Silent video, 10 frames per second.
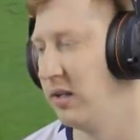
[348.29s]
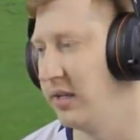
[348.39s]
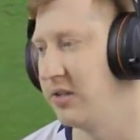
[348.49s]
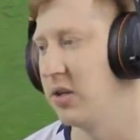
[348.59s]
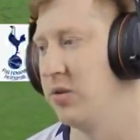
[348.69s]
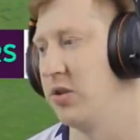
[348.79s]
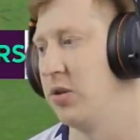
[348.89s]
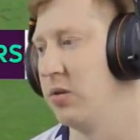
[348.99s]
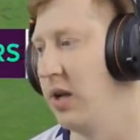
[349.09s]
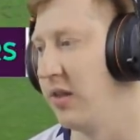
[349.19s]
Let's go and
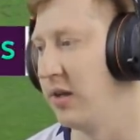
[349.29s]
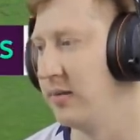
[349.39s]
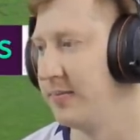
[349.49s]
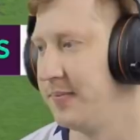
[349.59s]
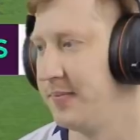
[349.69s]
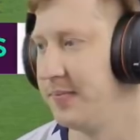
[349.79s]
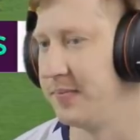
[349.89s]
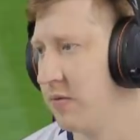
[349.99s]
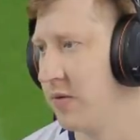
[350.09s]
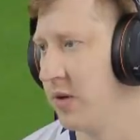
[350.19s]
score another.
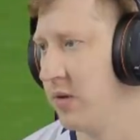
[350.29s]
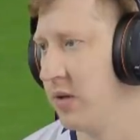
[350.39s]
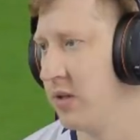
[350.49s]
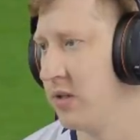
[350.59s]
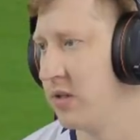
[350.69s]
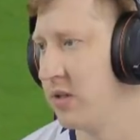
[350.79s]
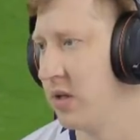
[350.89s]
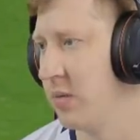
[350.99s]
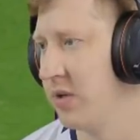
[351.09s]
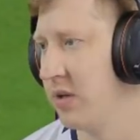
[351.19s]
So into
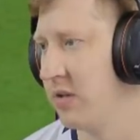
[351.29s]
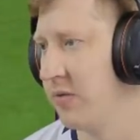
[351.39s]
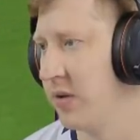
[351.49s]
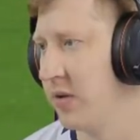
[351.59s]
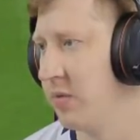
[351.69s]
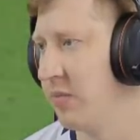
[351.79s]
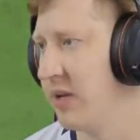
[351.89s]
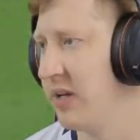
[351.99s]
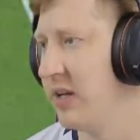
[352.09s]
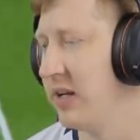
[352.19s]
Sanabria. Defoe could be
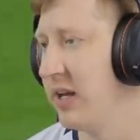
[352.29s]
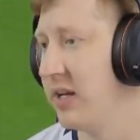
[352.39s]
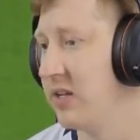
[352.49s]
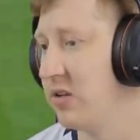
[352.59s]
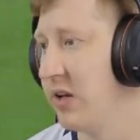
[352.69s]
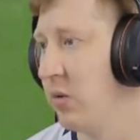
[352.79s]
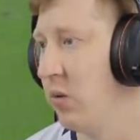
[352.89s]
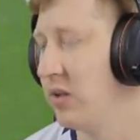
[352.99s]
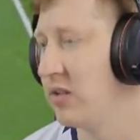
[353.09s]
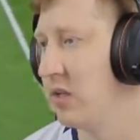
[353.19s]
played in again. He's gone out
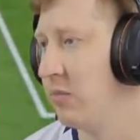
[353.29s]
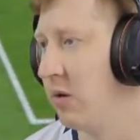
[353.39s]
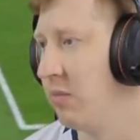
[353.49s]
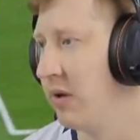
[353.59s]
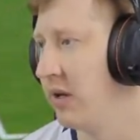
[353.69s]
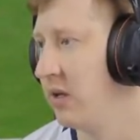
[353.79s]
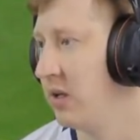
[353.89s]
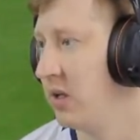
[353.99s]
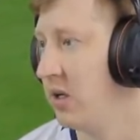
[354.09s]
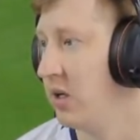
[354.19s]
wide to Limbombe.
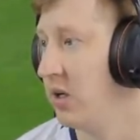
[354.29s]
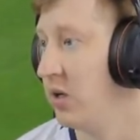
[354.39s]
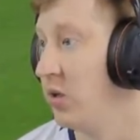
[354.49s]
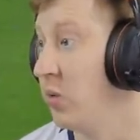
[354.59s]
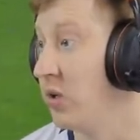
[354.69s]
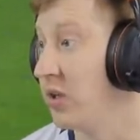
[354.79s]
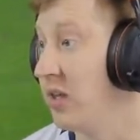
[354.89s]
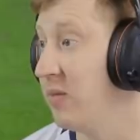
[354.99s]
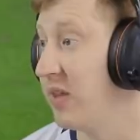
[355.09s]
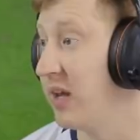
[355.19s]
Who will
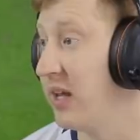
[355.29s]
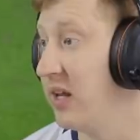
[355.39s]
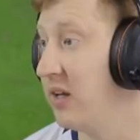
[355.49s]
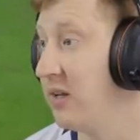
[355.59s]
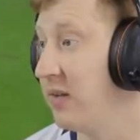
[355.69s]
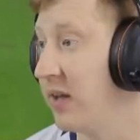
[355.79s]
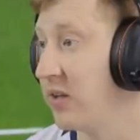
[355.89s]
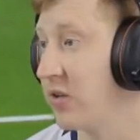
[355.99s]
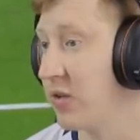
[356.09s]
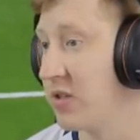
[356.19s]
keep that in and
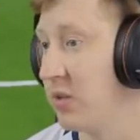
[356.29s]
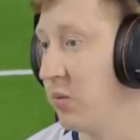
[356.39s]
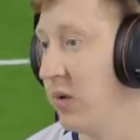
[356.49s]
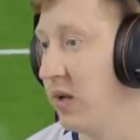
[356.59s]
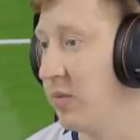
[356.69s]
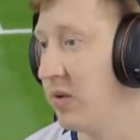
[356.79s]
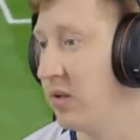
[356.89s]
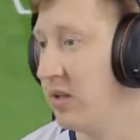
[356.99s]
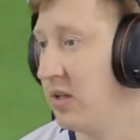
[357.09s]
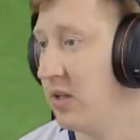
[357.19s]
cross it well. But
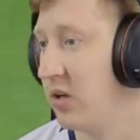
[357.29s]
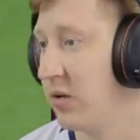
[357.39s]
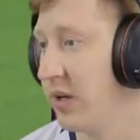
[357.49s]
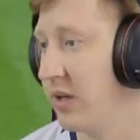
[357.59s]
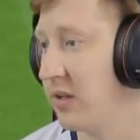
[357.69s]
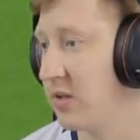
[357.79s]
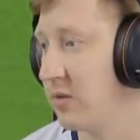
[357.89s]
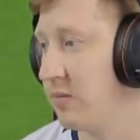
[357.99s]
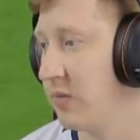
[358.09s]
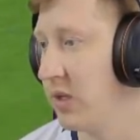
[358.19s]
Aurier does
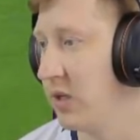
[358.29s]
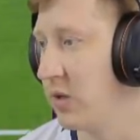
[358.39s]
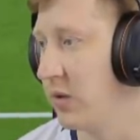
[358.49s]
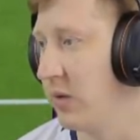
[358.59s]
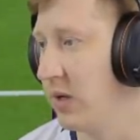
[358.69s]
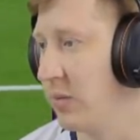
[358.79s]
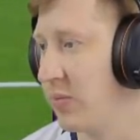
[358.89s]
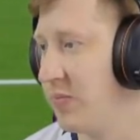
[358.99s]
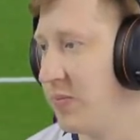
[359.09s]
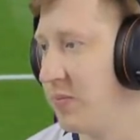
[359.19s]
equally well in
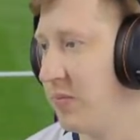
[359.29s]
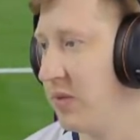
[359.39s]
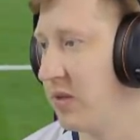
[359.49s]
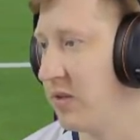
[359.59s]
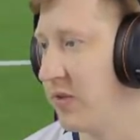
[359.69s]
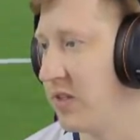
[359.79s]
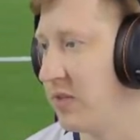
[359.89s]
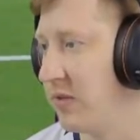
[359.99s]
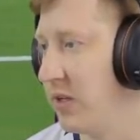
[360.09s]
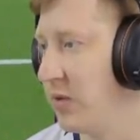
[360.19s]
defensively.